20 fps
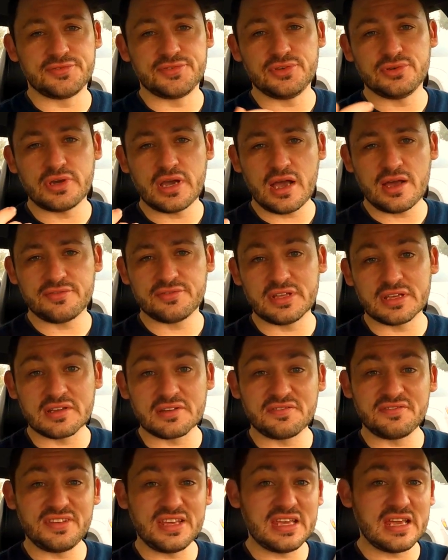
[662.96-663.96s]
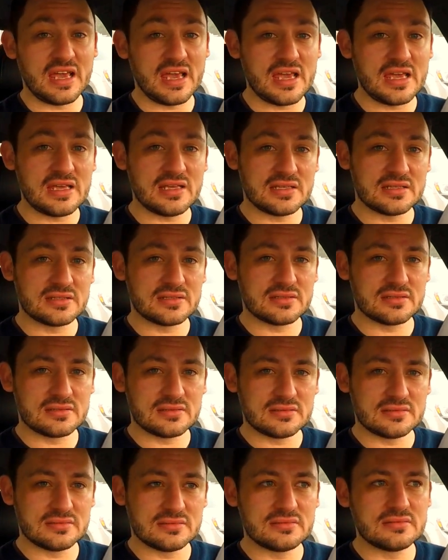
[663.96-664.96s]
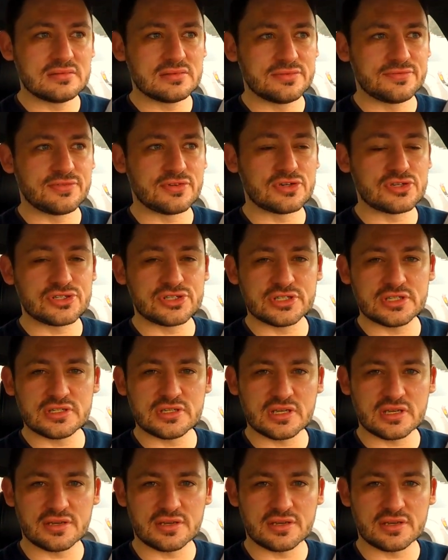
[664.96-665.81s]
if you have like a V8 version,